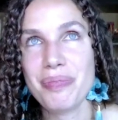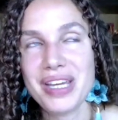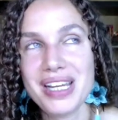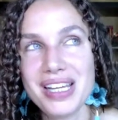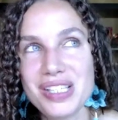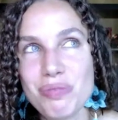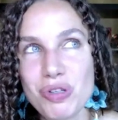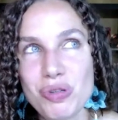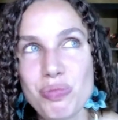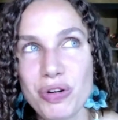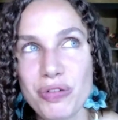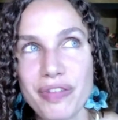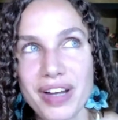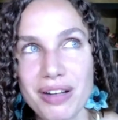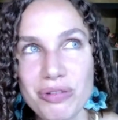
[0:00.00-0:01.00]
biggest, most
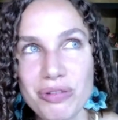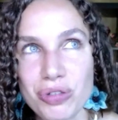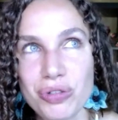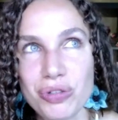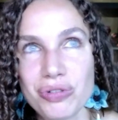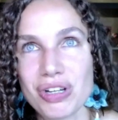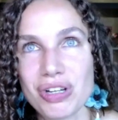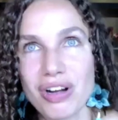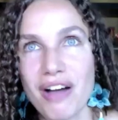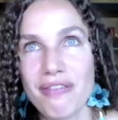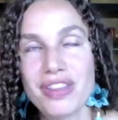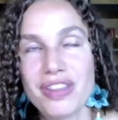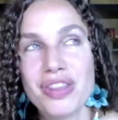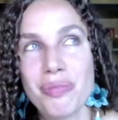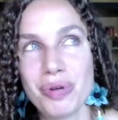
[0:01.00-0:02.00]
profound truths are
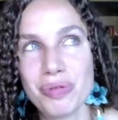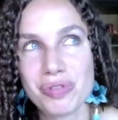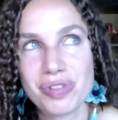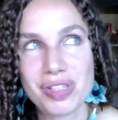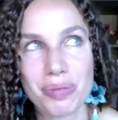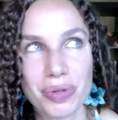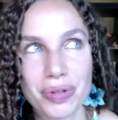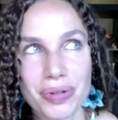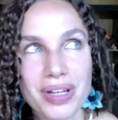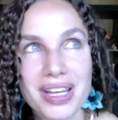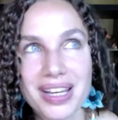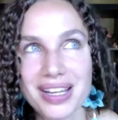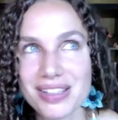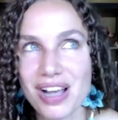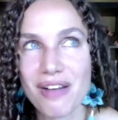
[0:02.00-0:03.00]
often the most simple.
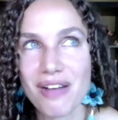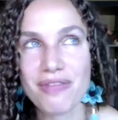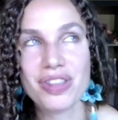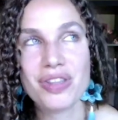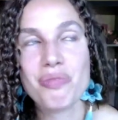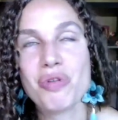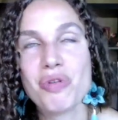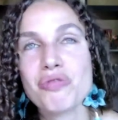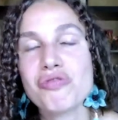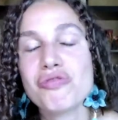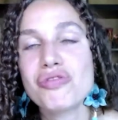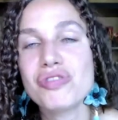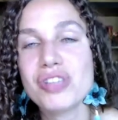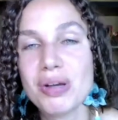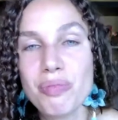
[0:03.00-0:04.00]
It's often the
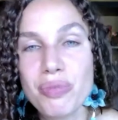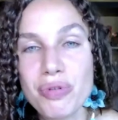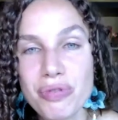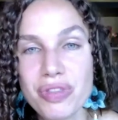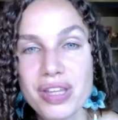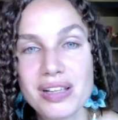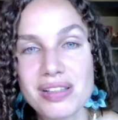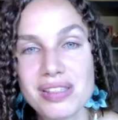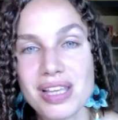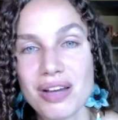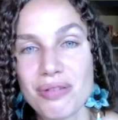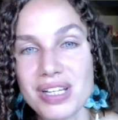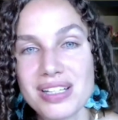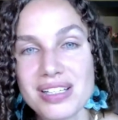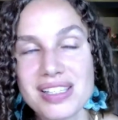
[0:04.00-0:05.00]
most simple things that
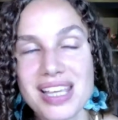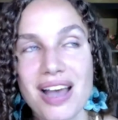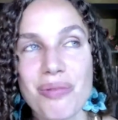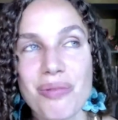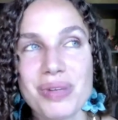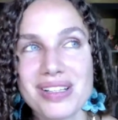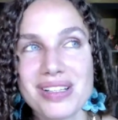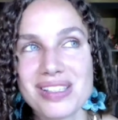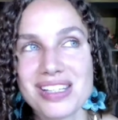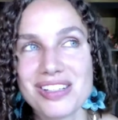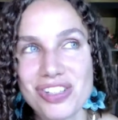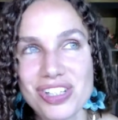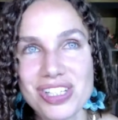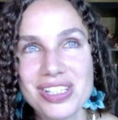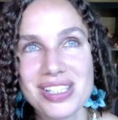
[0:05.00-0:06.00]
we discount because they
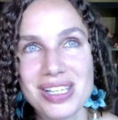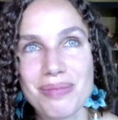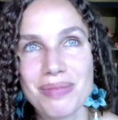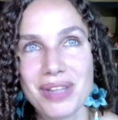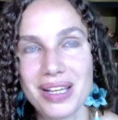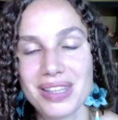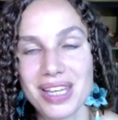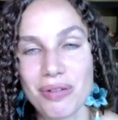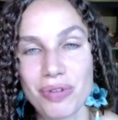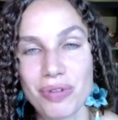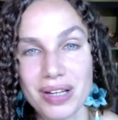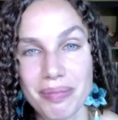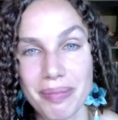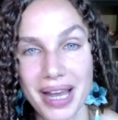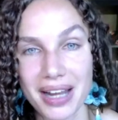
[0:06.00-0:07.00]
just seem like they
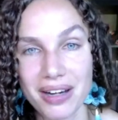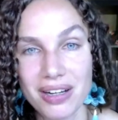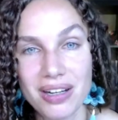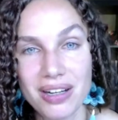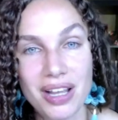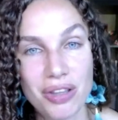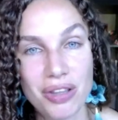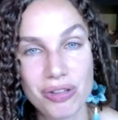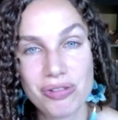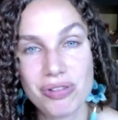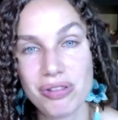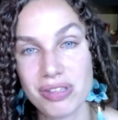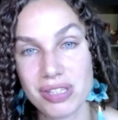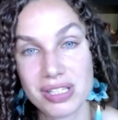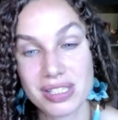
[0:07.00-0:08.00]
wouldn't matter. Those are
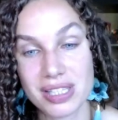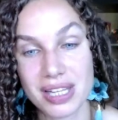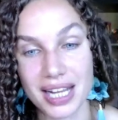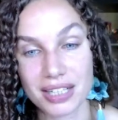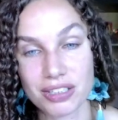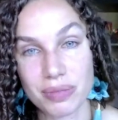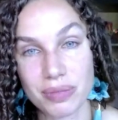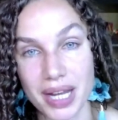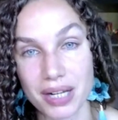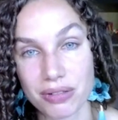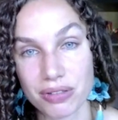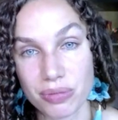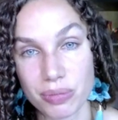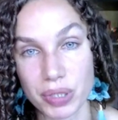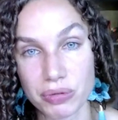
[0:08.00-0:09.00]
the things that actually
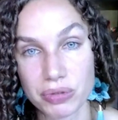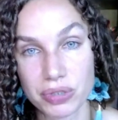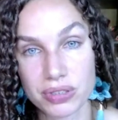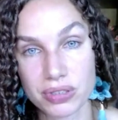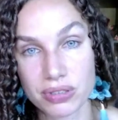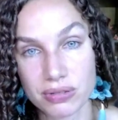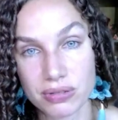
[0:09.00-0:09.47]
matter the most.